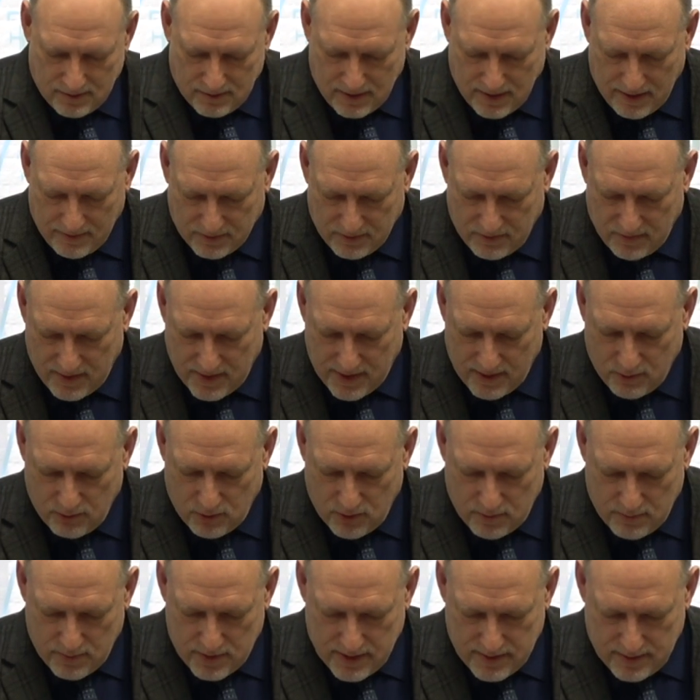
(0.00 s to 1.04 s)
I have to find out
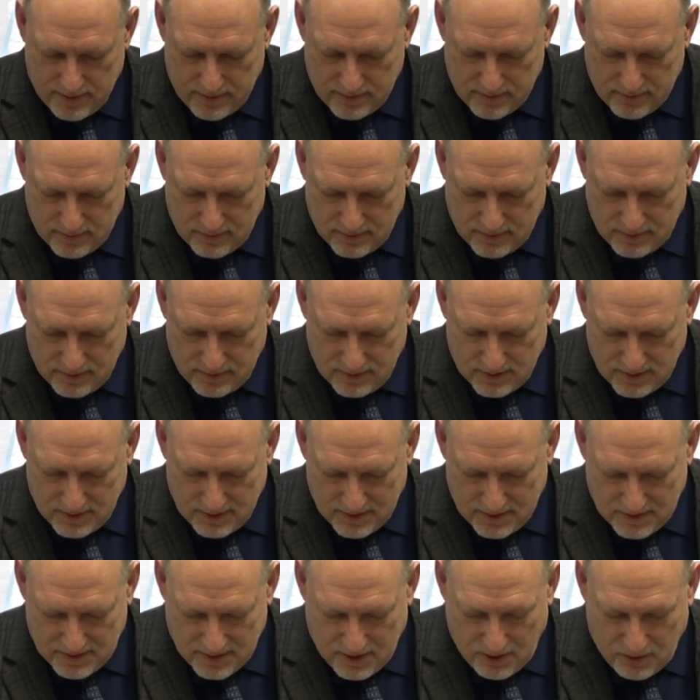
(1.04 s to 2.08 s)
where I'm at.
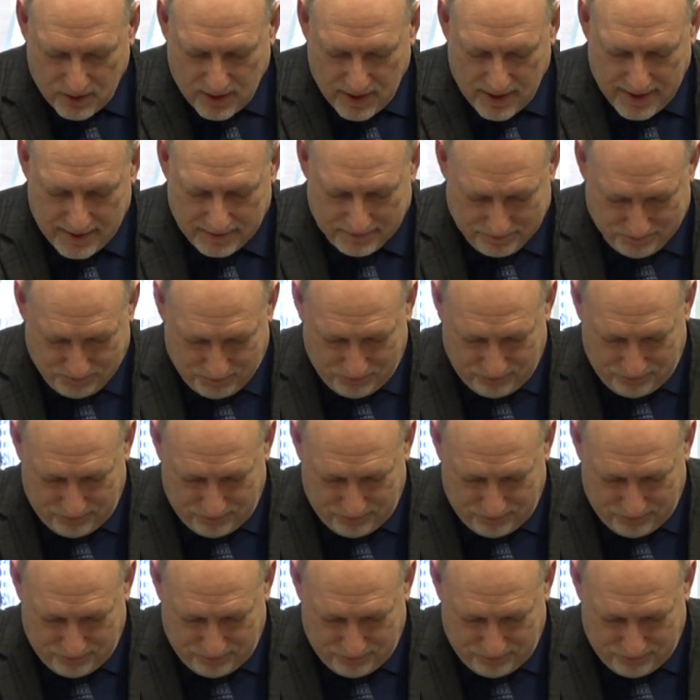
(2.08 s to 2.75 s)
Okay.